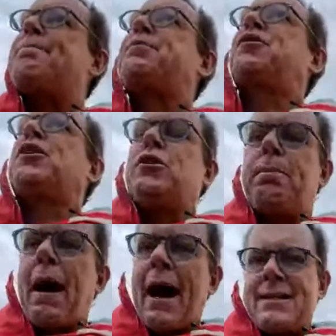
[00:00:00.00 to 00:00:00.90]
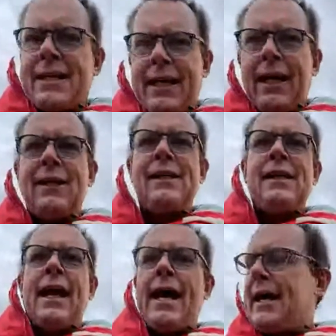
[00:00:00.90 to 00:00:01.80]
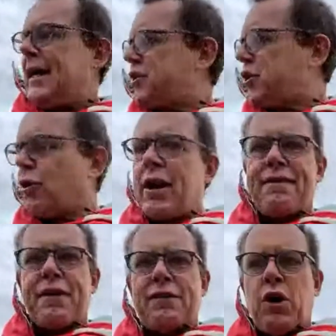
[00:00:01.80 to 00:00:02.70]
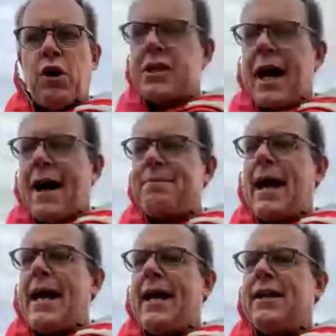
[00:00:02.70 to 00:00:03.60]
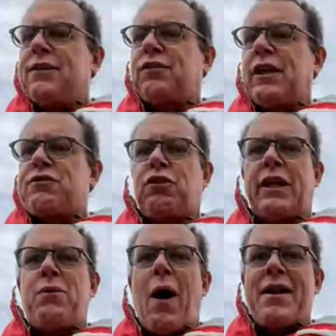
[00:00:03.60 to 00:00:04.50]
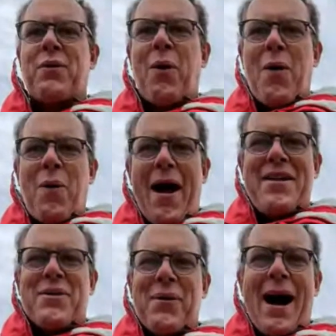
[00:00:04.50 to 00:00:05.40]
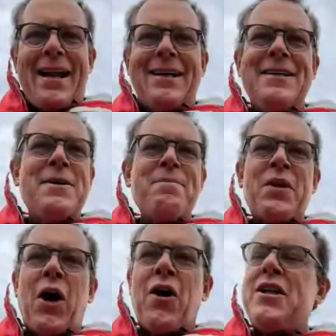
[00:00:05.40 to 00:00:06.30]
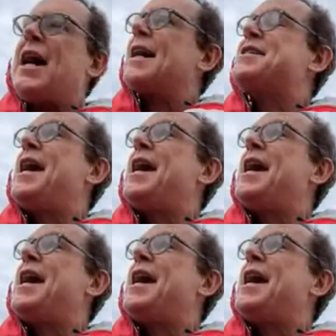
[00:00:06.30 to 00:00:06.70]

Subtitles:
absolute punt here, and sure enough, I've hooked it up, and it's literally one to one on